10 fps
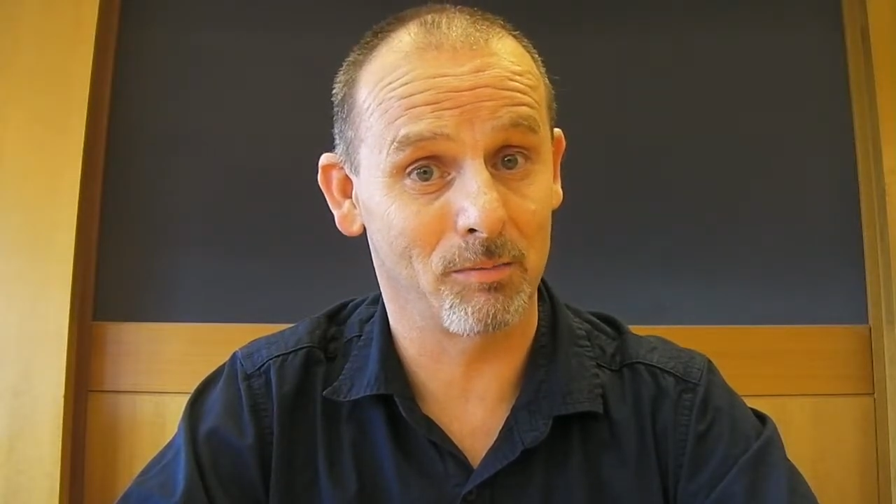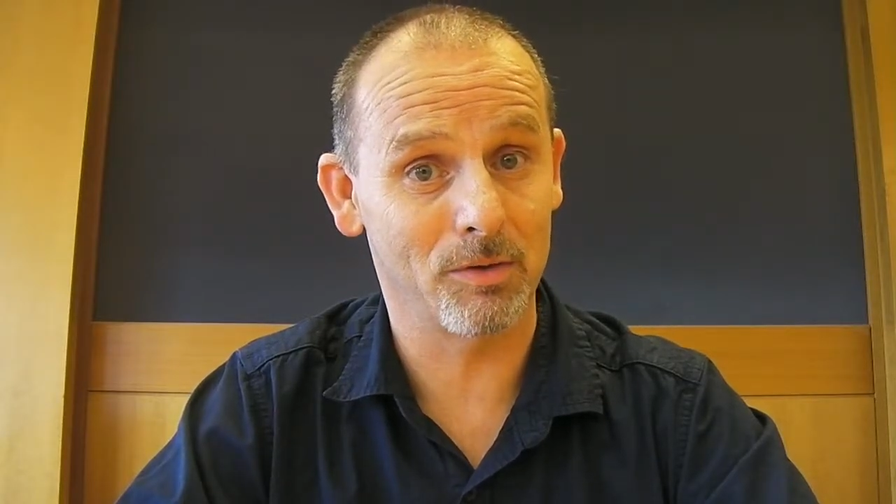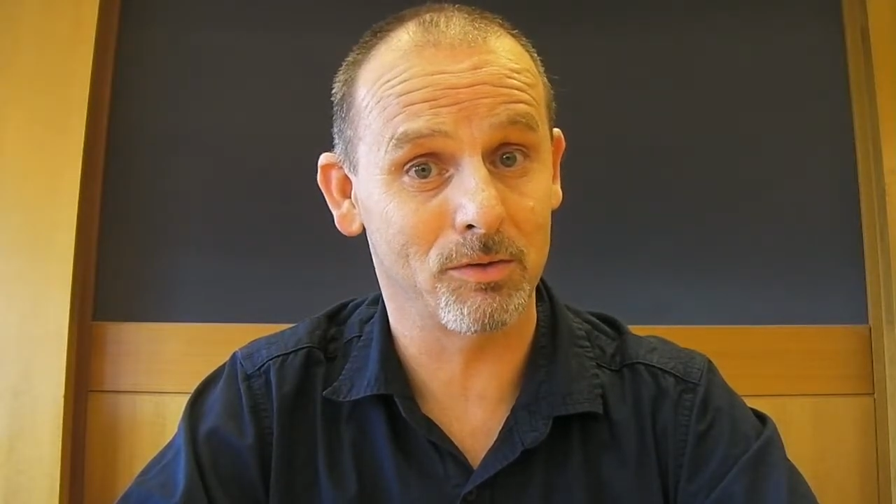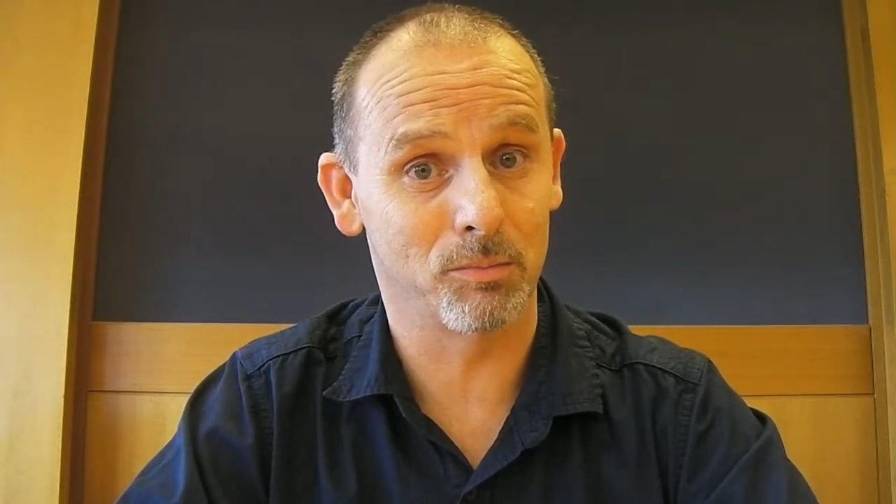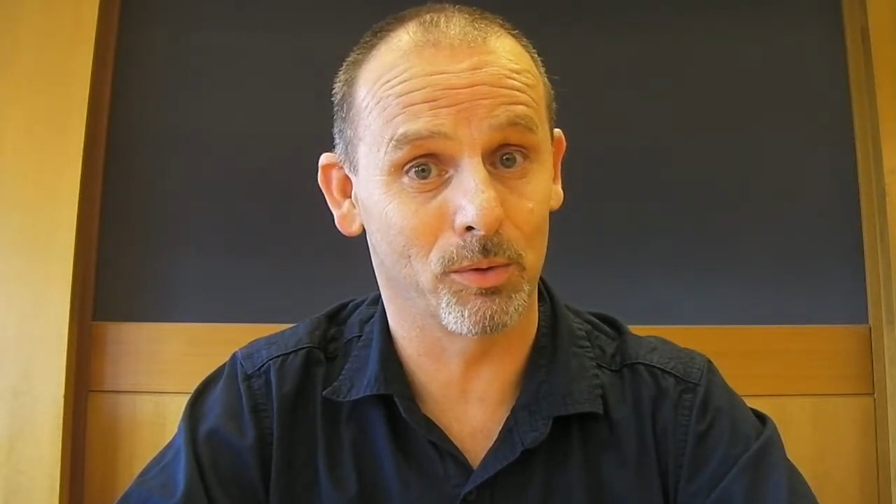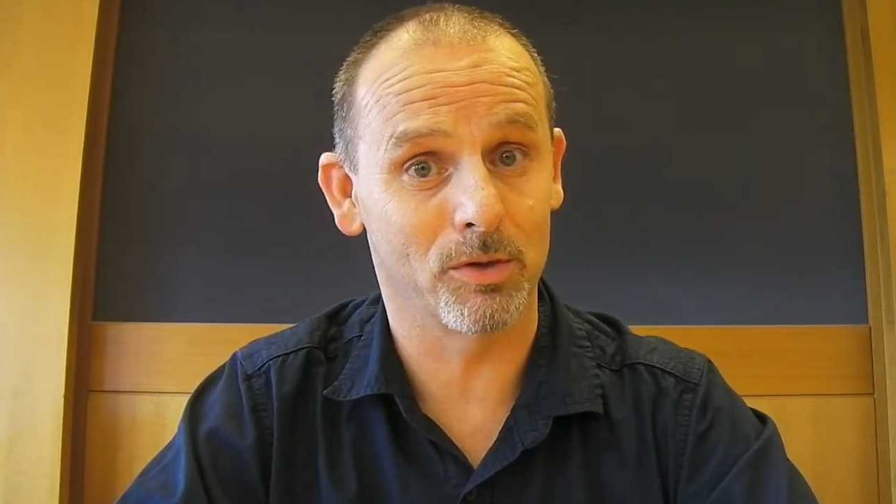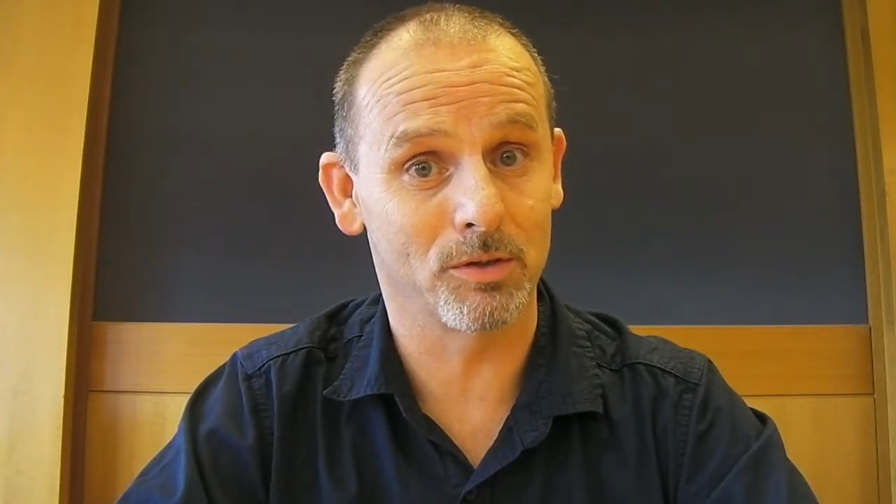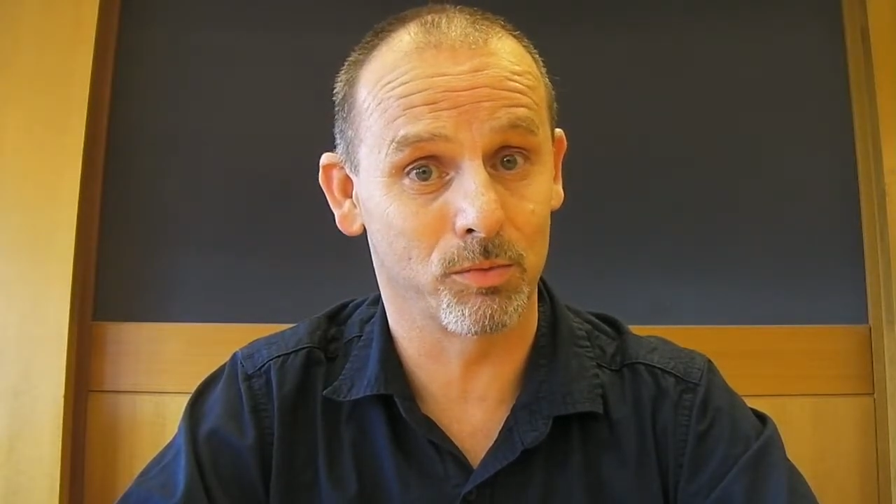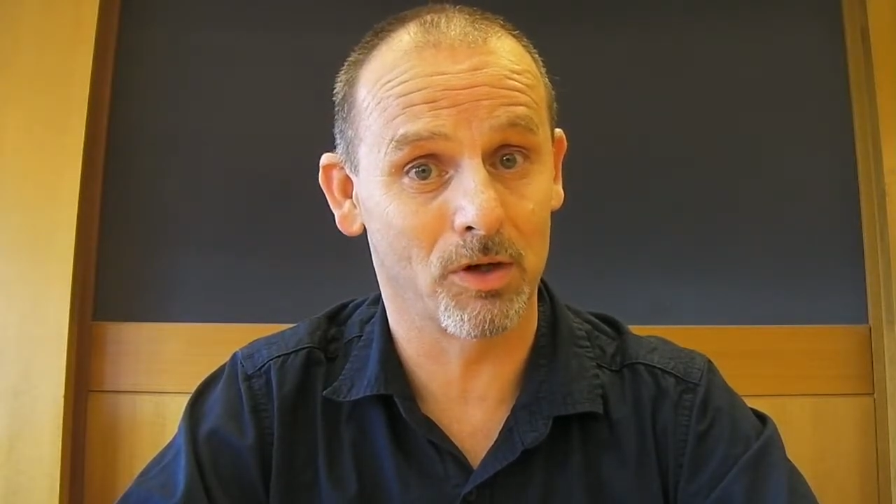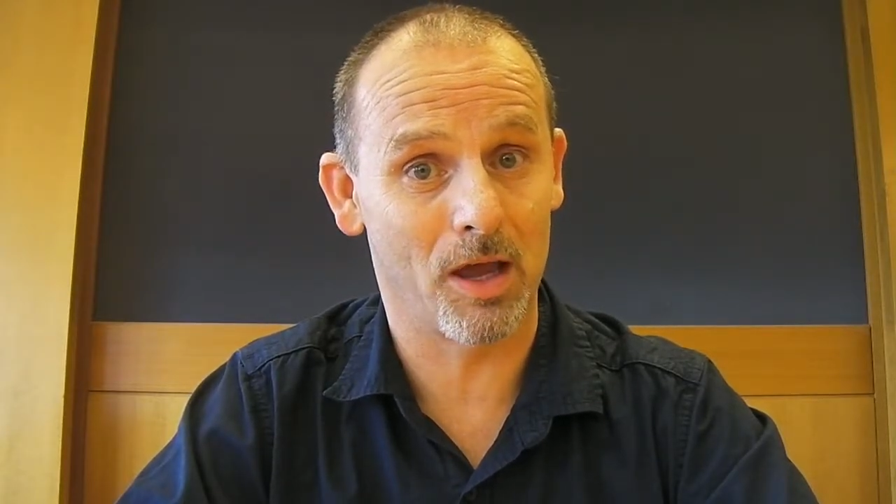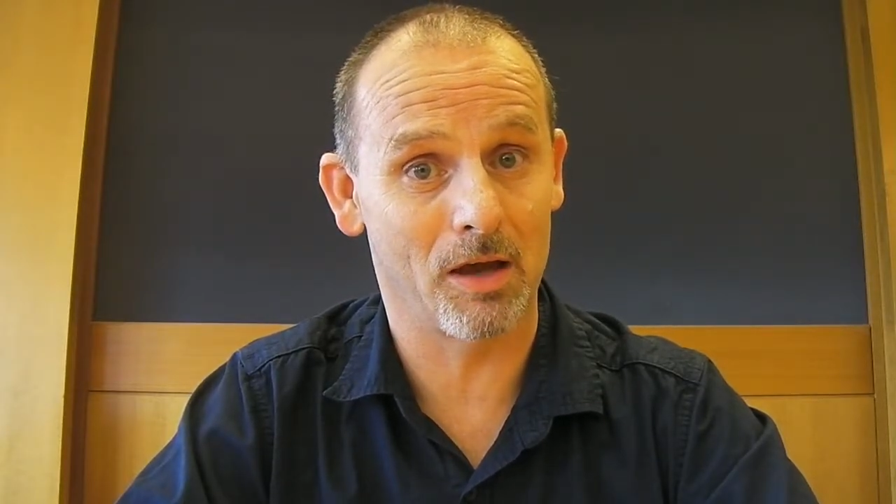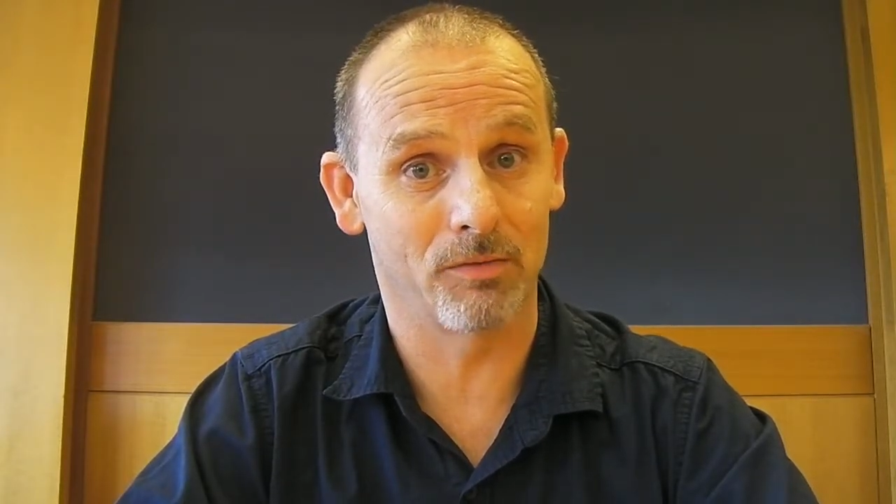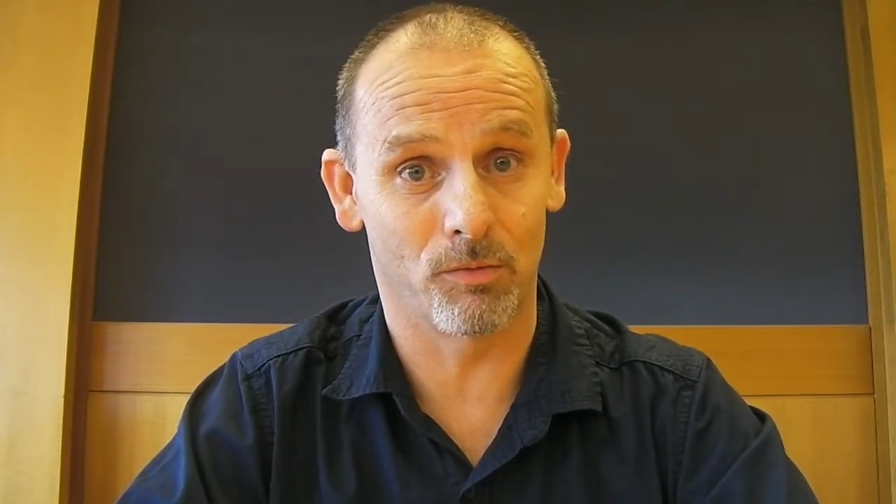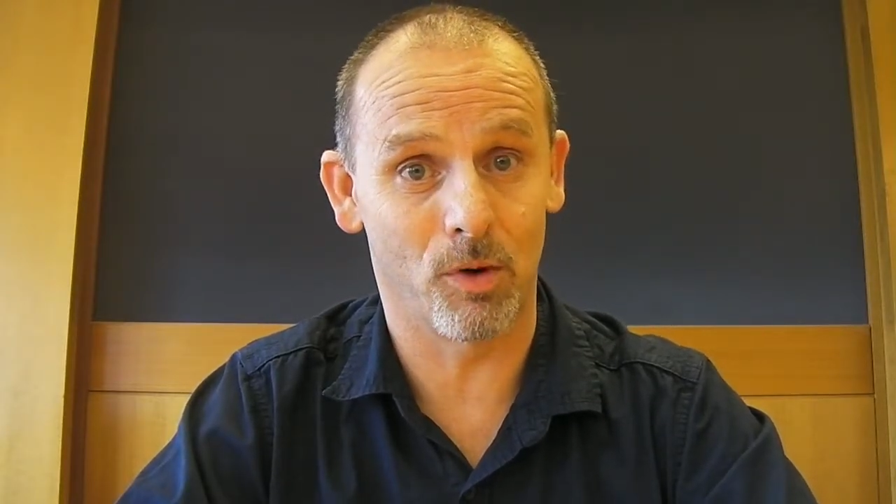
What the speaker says: most boys would have,